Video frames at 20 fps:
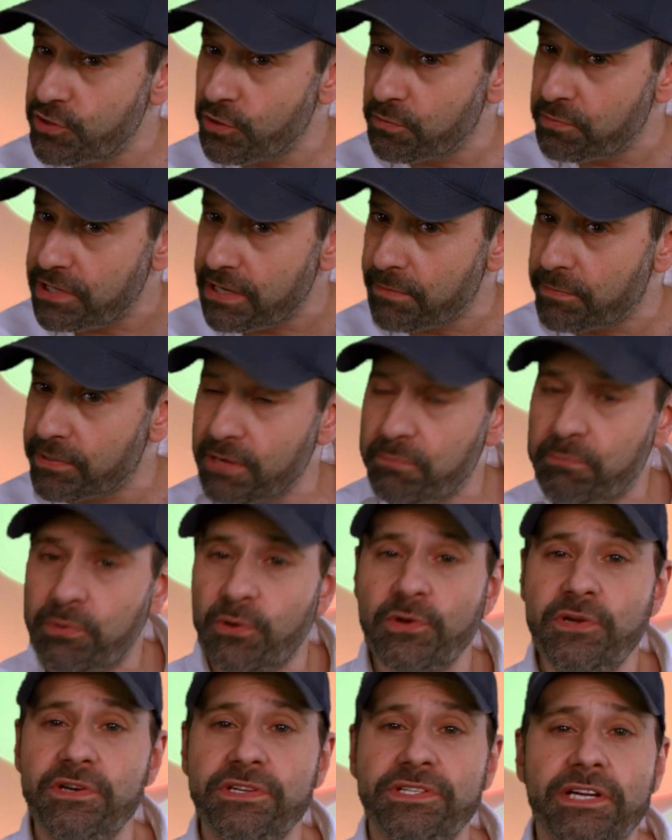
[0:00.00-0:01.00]
you'll be able to
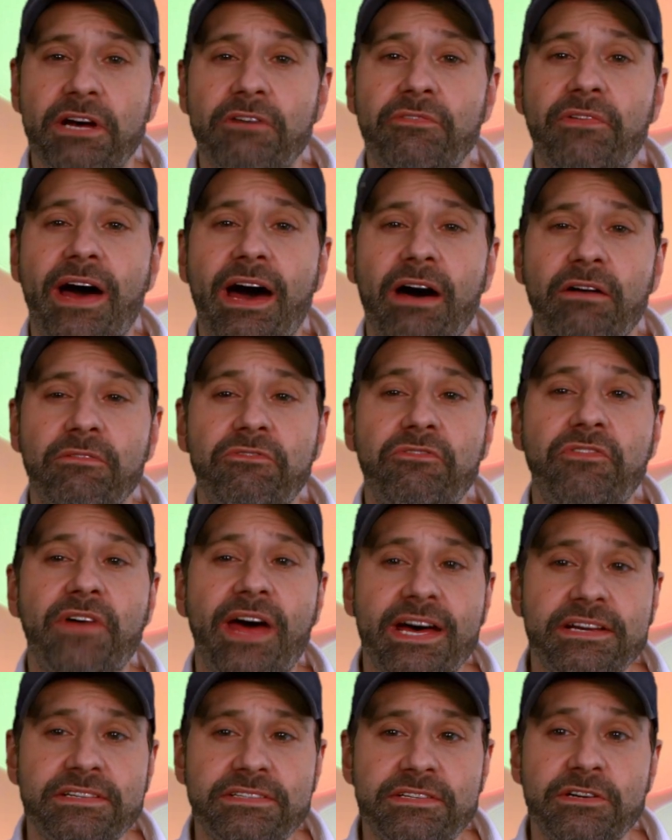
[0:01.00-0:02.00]
pull yourself out
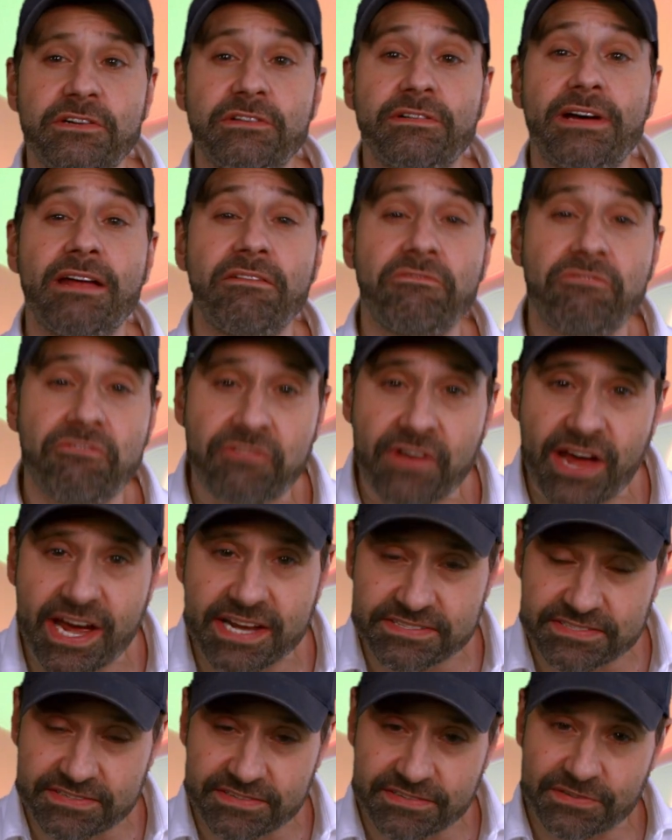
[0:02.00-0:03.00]
faster and
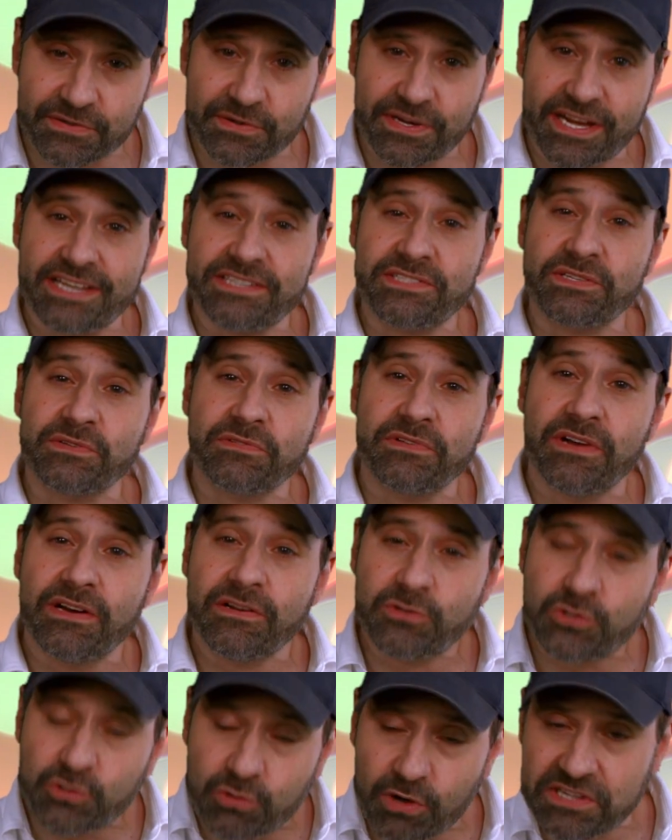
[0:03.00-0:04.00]
faster, okay? So
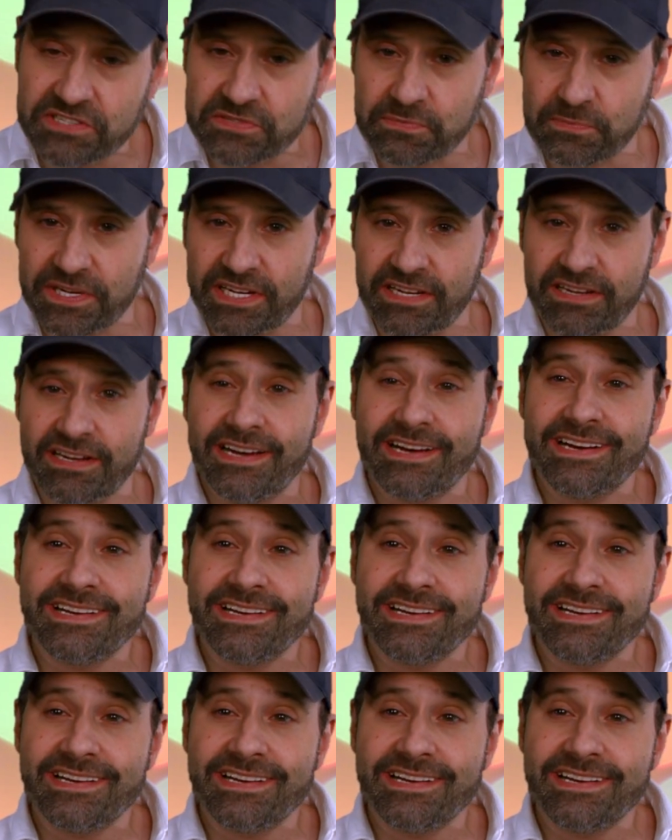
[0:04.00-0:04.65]
trust me.